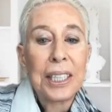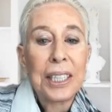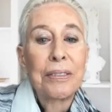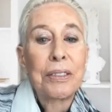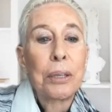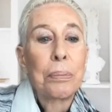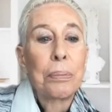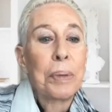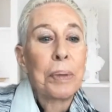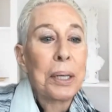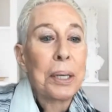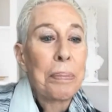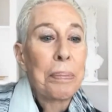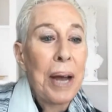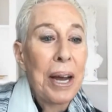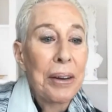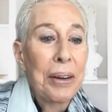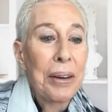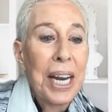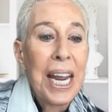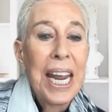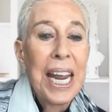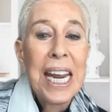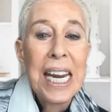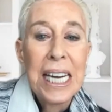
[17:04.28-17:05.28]
can live to be
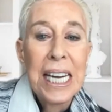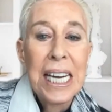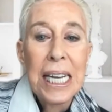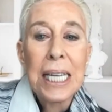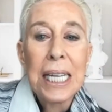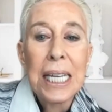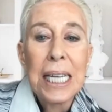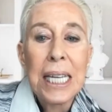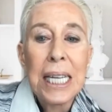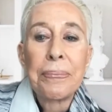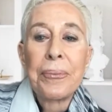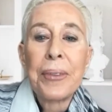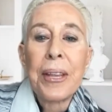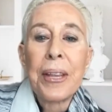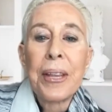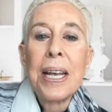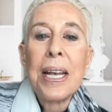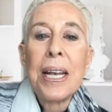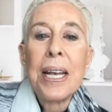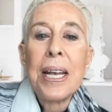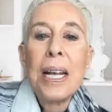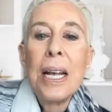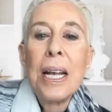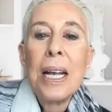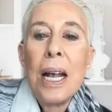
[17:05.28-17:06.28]
about 80.
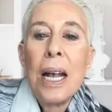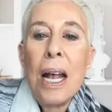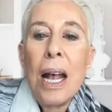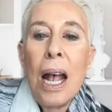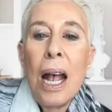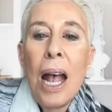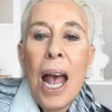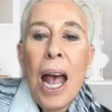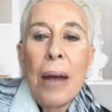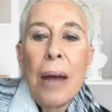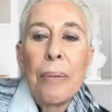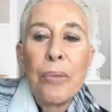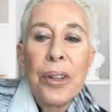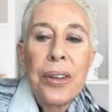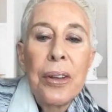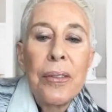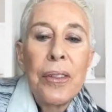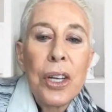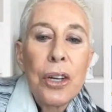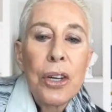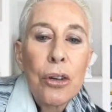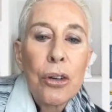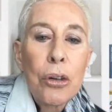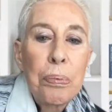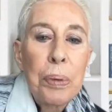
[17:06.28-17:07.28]
And within
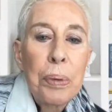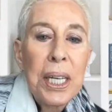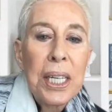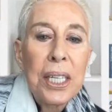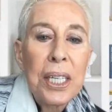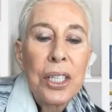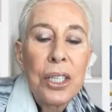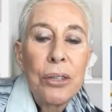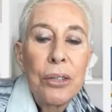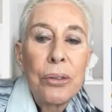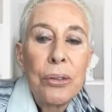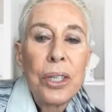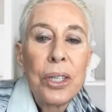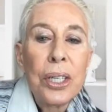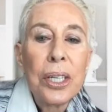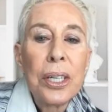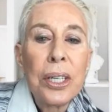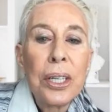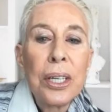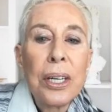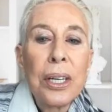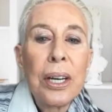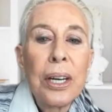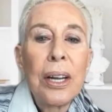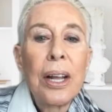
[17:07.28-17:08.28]
the European
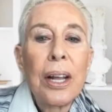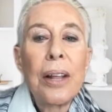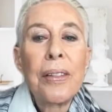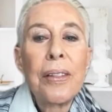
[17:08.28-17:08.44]
Union,